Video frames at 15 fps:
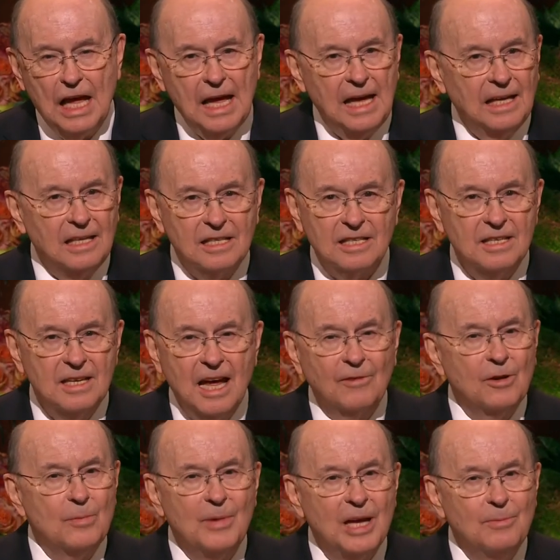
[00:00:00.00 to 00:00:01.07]
It has
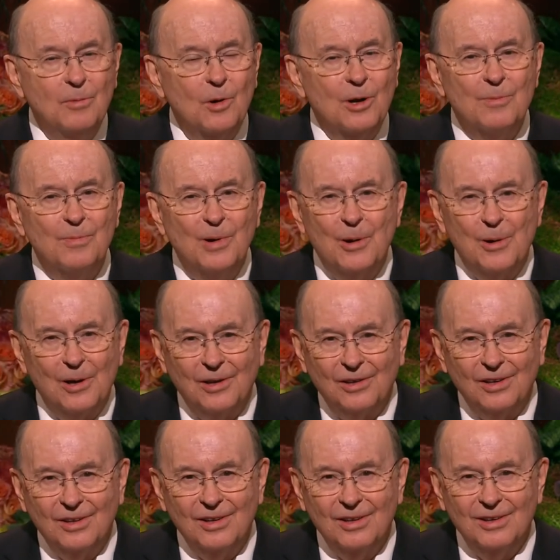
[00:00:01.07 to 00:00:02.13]
never been more
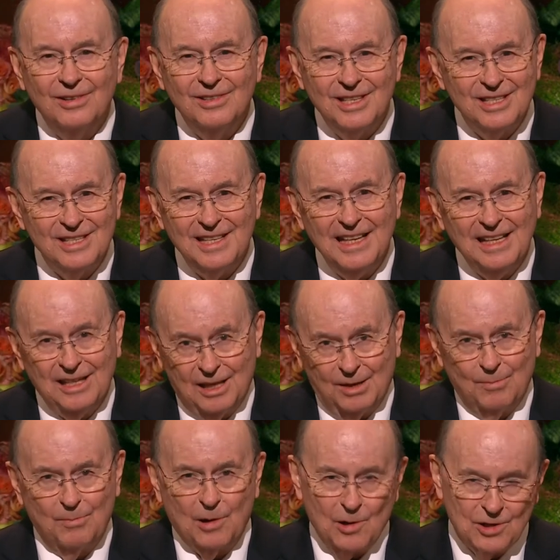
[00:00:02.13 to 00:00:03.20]
important to
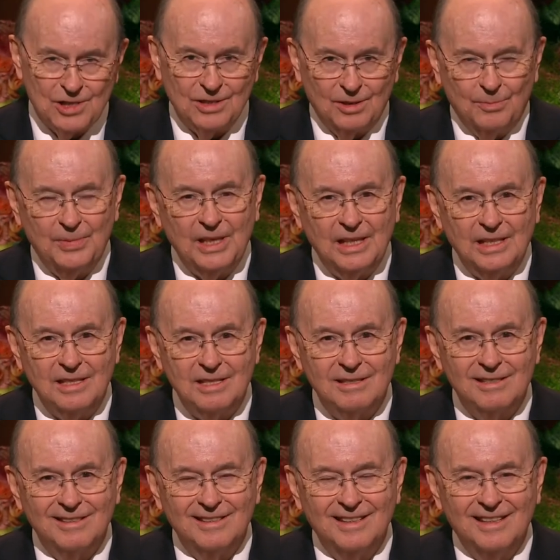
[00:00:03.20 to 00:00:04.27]
seek personal peace.
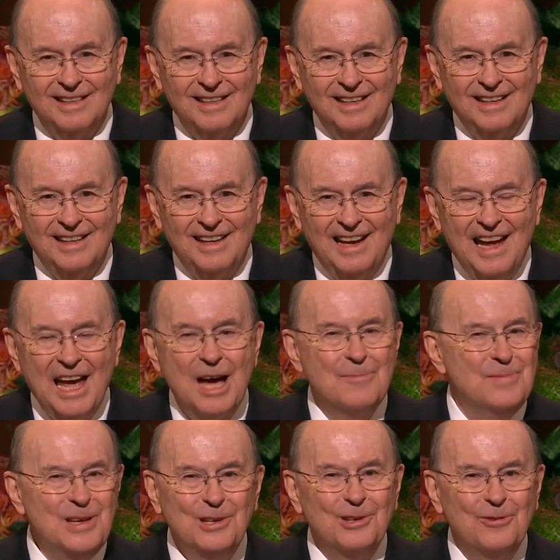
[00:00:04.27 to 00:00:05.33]
A
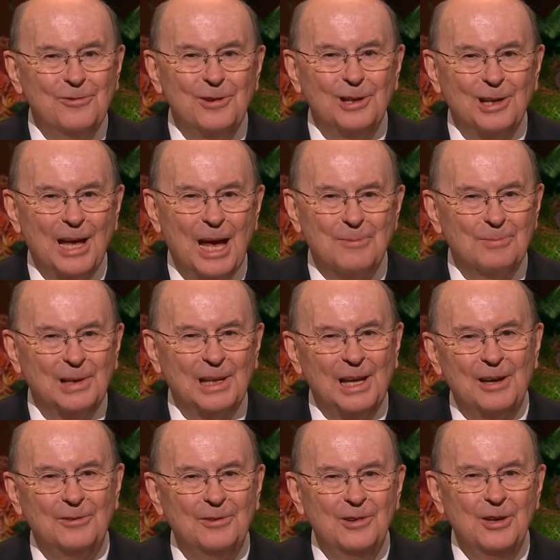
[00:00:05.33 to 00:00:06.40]
beautiful and
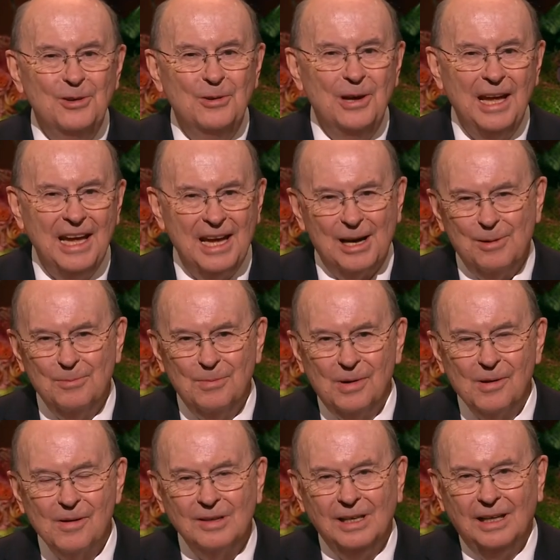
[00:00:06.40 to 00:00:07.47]
beloved new hymn
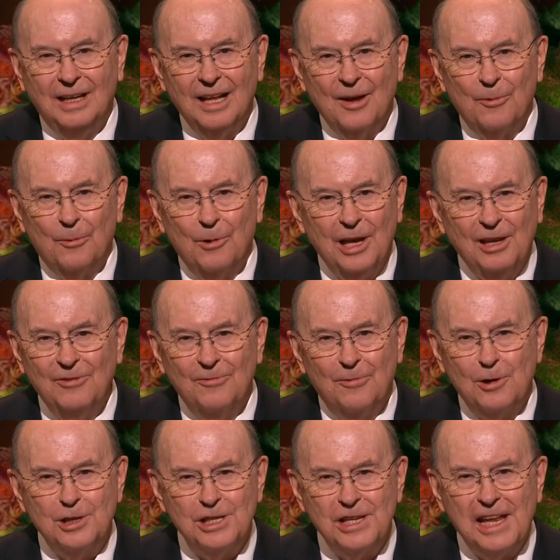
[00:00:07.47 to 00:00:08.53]
written
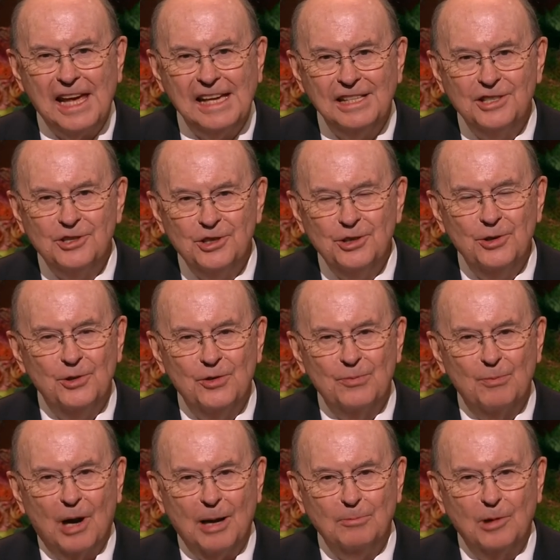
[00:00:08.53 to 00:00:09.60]
for today's youth
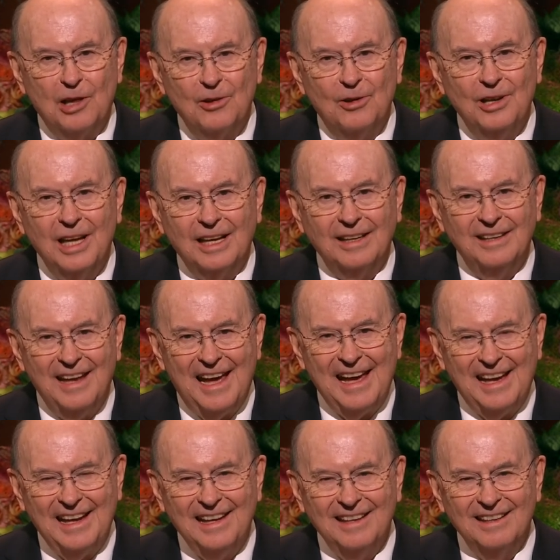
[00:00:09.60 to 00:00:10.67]
by Brother Nick
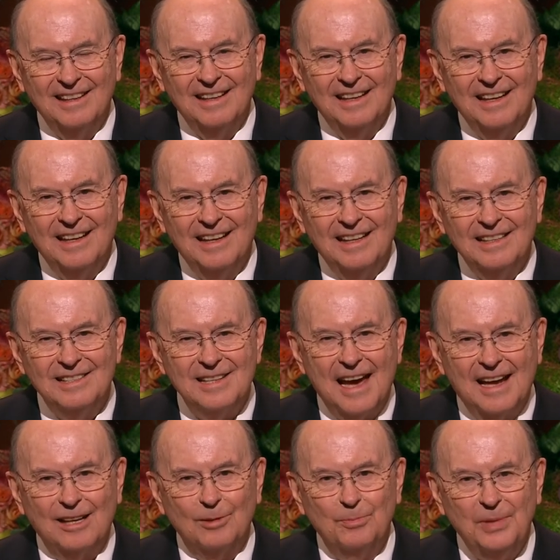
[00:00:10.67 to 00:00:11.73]
Day,
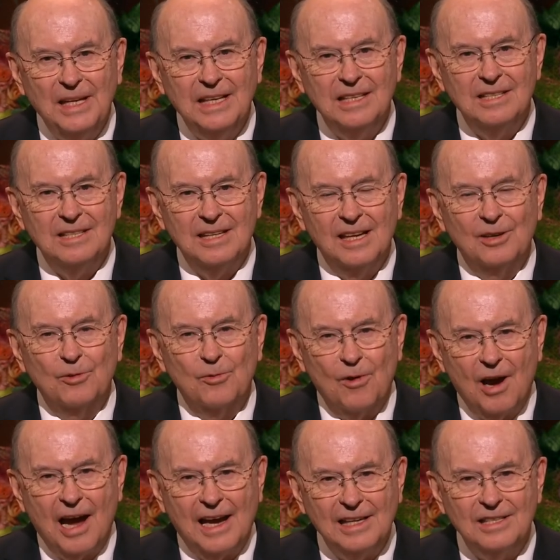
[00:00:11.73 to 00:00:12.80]
titled "Peace in
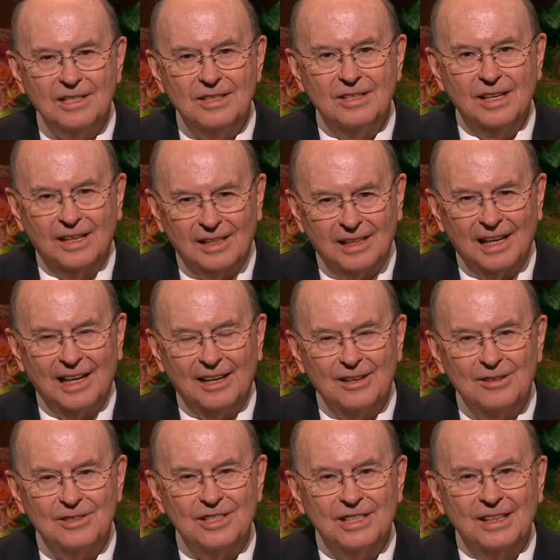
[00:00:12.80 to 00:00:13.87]
Christ,"
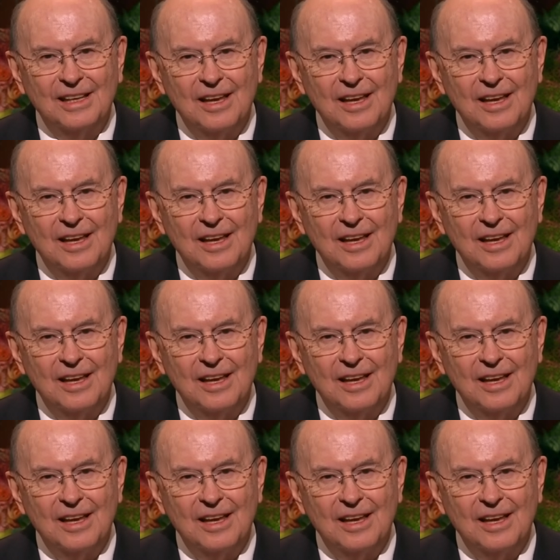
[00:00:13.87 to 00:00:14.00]
declares,